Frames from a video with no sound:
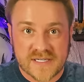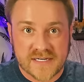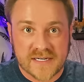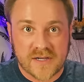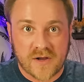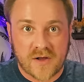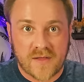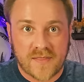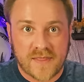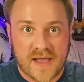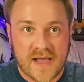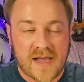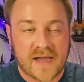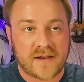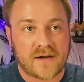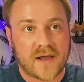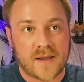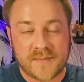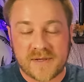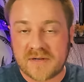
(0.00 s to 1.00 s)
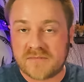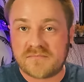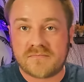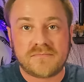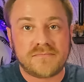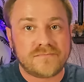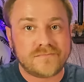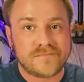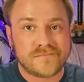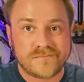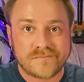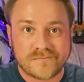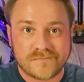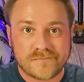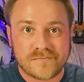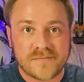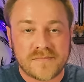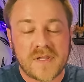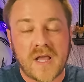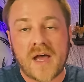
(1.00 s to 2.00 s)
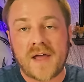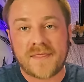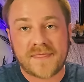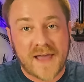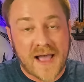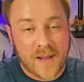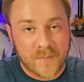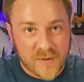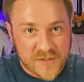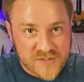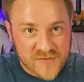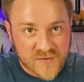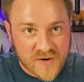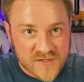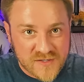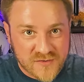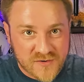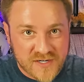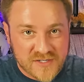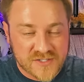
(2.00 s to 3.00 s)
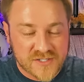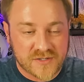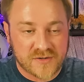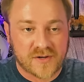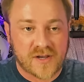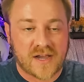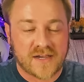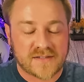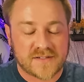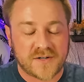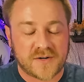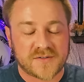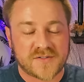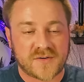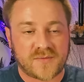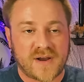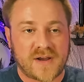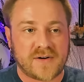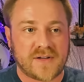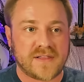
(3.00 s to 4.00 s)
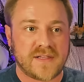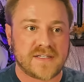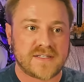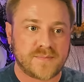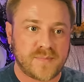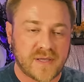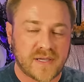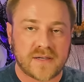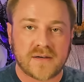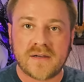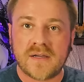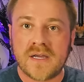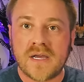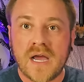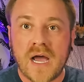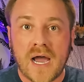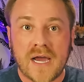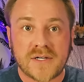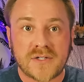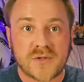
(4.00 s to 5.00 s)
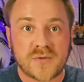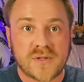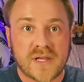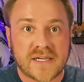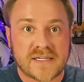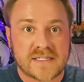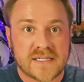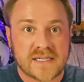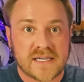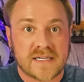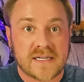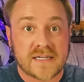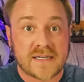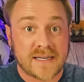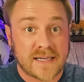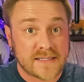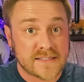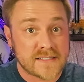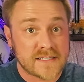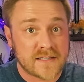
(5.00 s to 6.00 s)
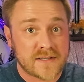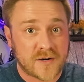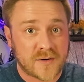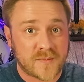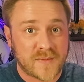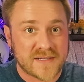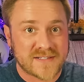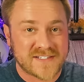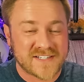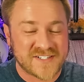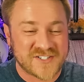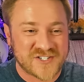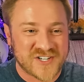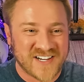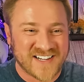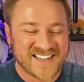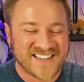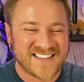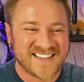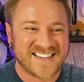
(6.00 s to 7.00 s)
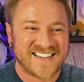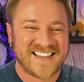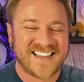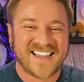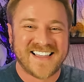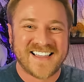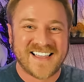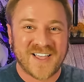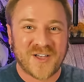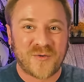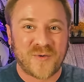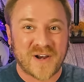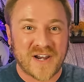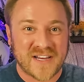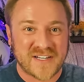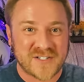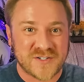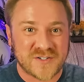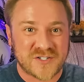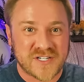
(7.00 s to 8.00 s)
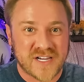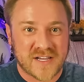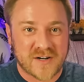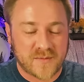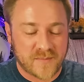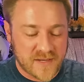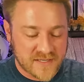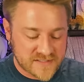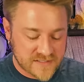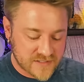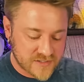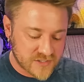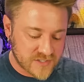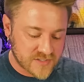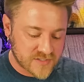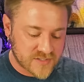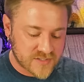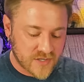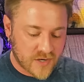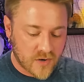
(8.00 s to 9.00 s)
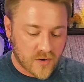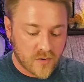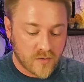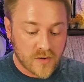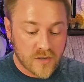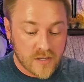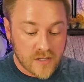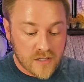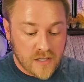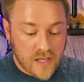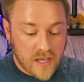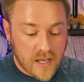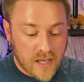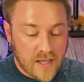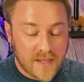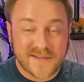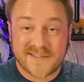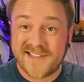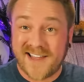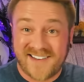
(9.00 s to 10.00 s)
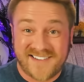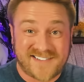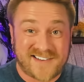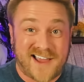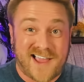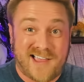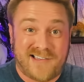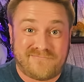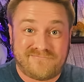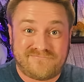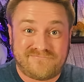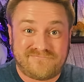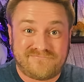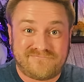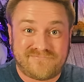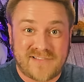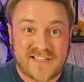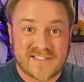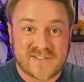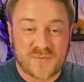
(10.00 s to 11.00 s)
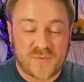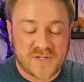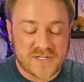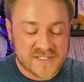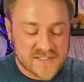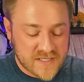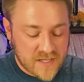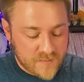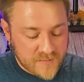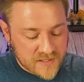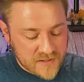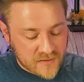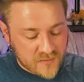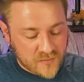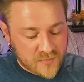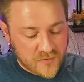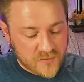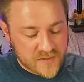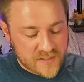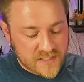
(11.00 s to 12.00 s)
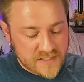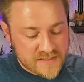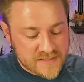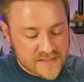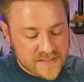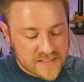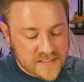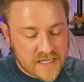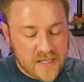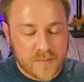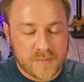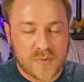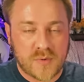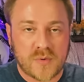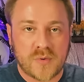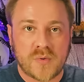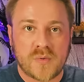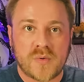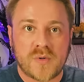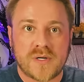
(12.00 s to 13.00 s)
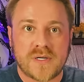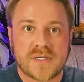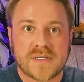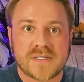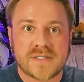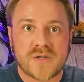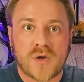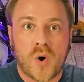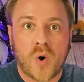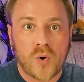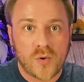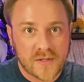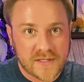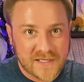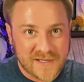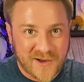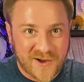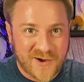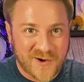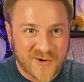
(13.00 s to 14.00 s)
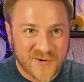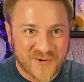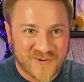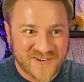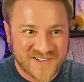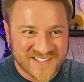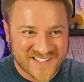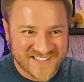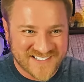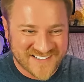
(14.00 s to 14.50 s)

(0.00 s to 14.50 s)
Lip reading: sitting on that, I mean, not that much frustration, you guys, you know, surrounding this, but I do like to get a nice clear message when I do channel messages. So, dun dun is what is coming through. The next thing that came through was Holy O